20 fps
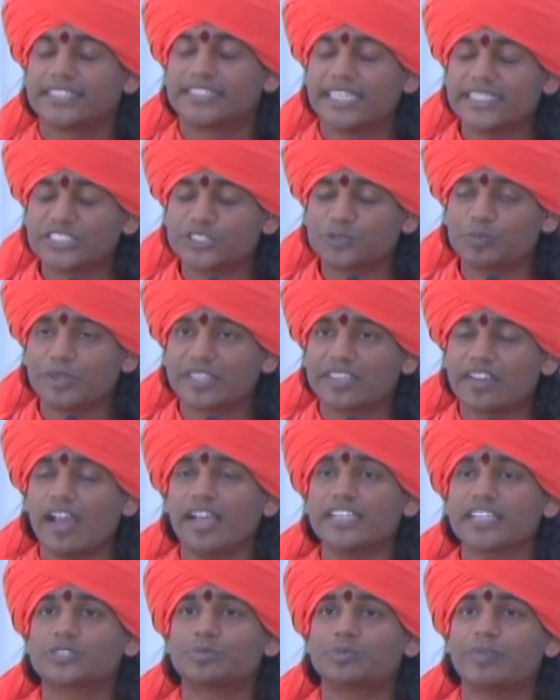just
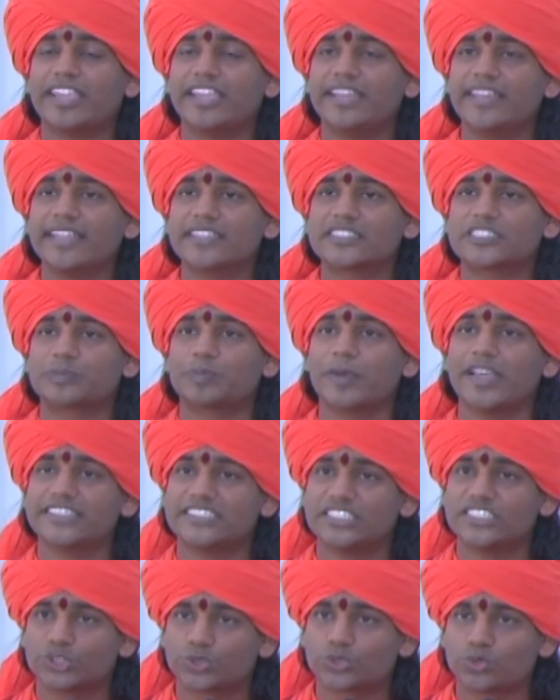because my inner
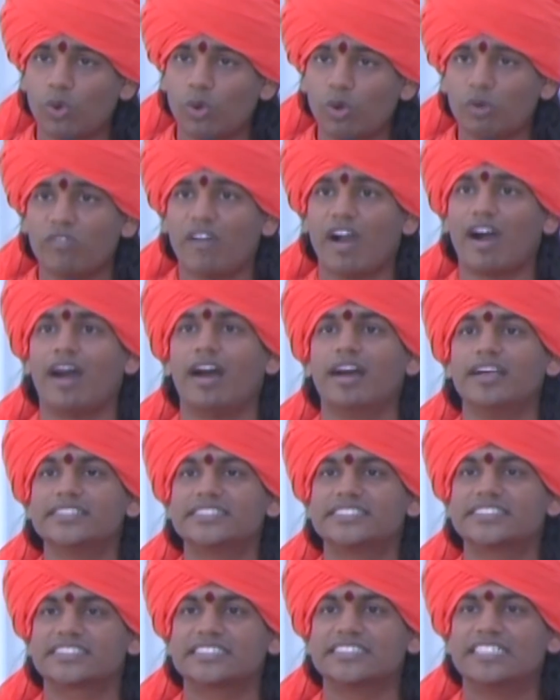space is so
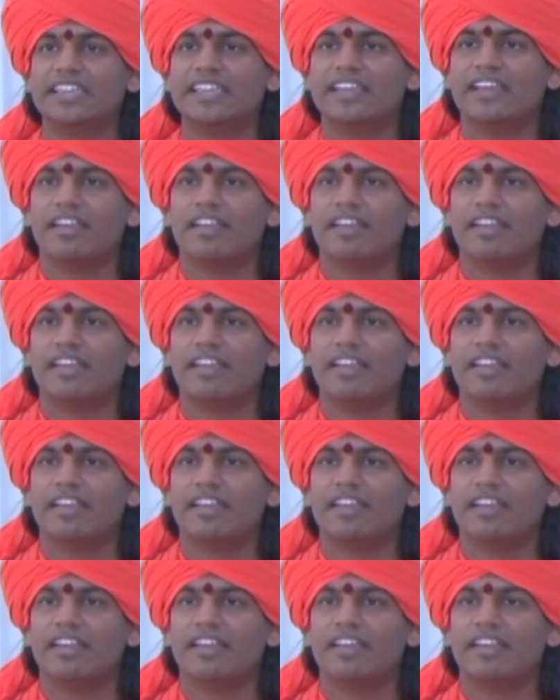vast,